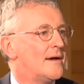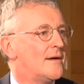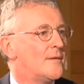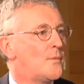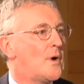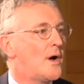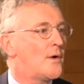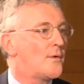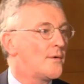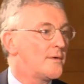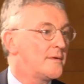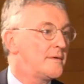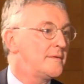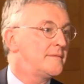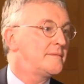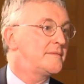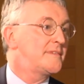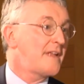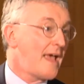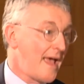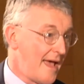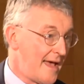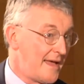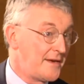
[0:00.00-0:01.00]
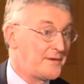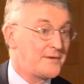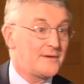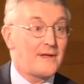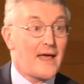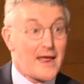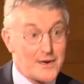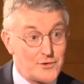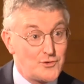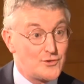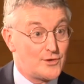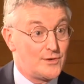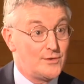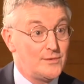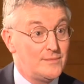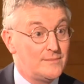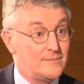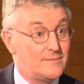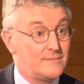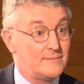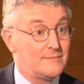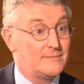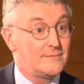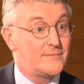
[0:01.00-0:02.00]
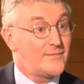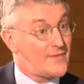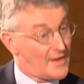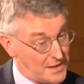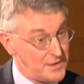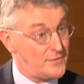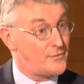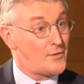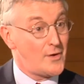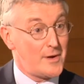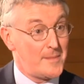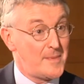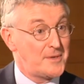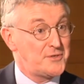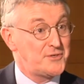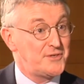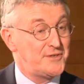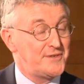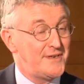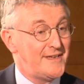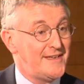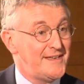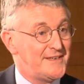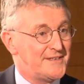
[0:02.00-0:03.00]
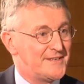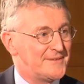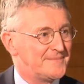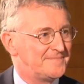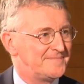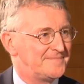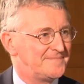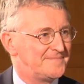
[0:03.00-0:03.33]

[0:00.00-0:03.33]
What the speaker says: Well, Dad, Andrew, thank you very much indeed.